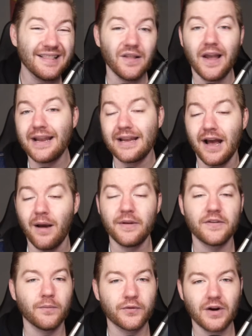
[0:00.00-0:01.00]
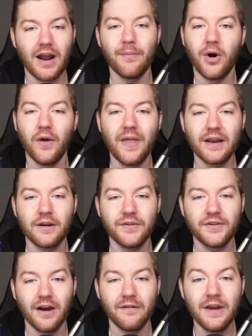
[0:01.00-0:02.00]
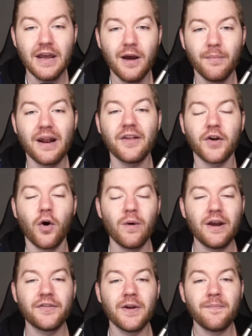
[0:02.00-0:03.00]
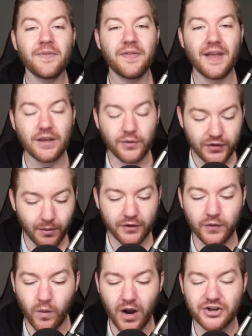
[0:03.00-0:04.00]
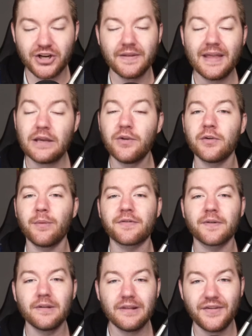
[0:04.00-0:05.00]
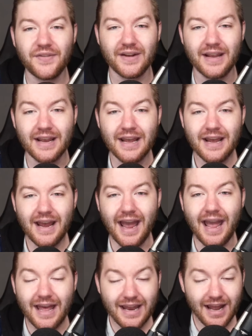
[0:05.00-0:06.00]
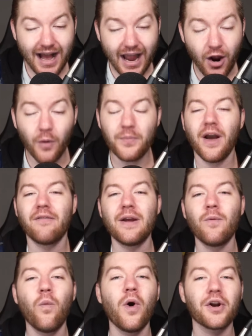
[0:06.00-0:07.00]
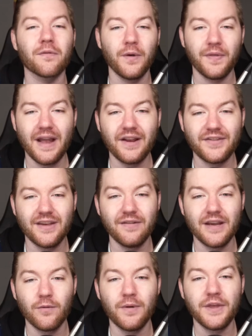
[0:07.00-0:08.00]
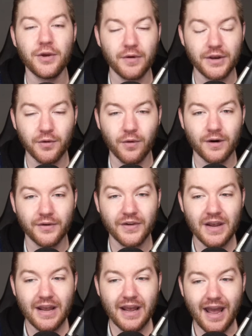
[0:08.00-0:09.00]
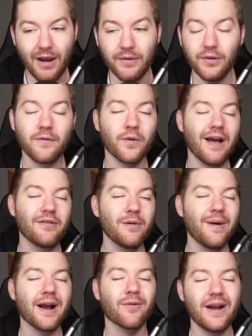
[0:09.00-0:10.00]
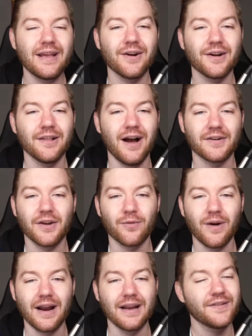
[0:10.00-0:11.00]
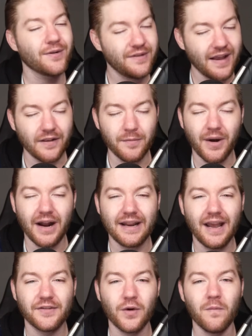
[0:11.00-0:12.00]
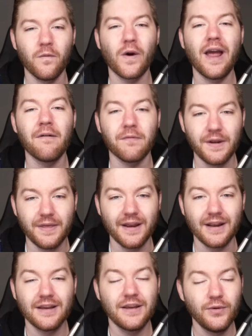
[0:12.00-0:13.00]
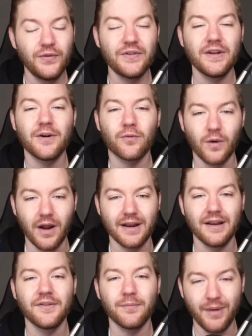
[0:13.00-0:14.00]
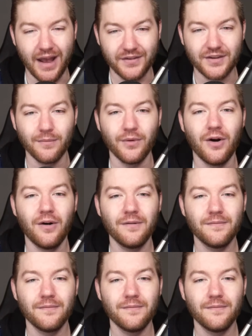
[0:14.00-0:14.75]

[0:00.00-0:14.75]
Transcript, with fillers: like, comment, subscribe, all that good stuff. But as always, Thank you so much for watching. Thank you so much for listening. And I hope you have a wonderful Thanksgiving with you and yours. And we look forward to having you back right here at Locked on Rockets, your daily podcast home for everything Houston Rockets basketball.